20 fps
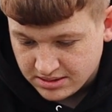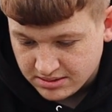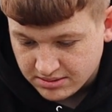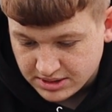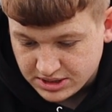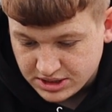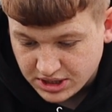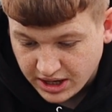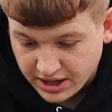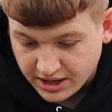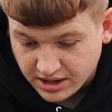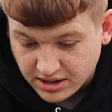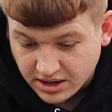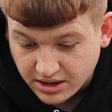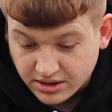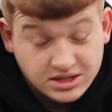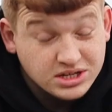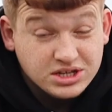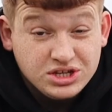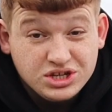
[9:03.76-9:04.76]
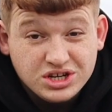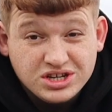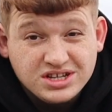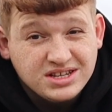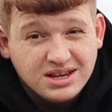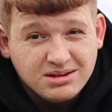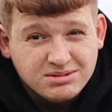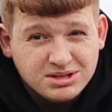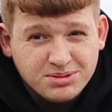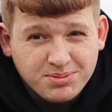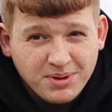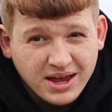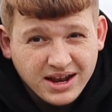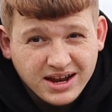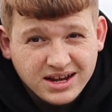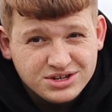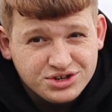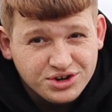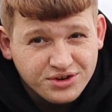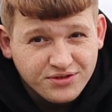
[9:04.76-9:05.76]
Which I don't know, this just seems to be an
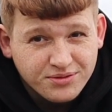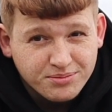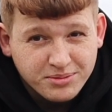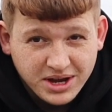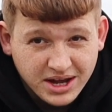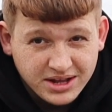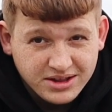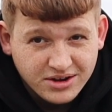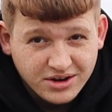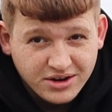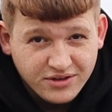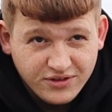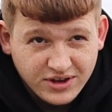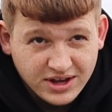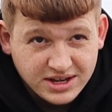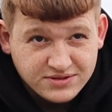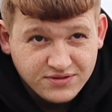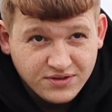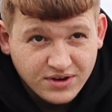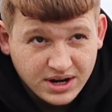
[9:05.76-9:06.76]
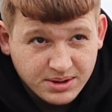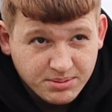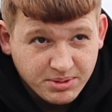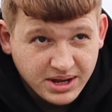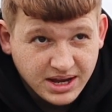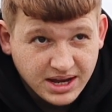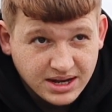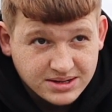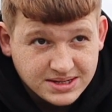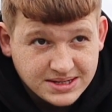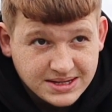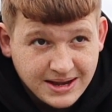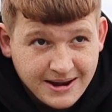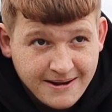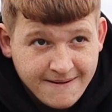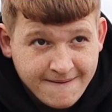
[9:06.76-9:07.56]
issue for me. I don't know if it is for anybody else.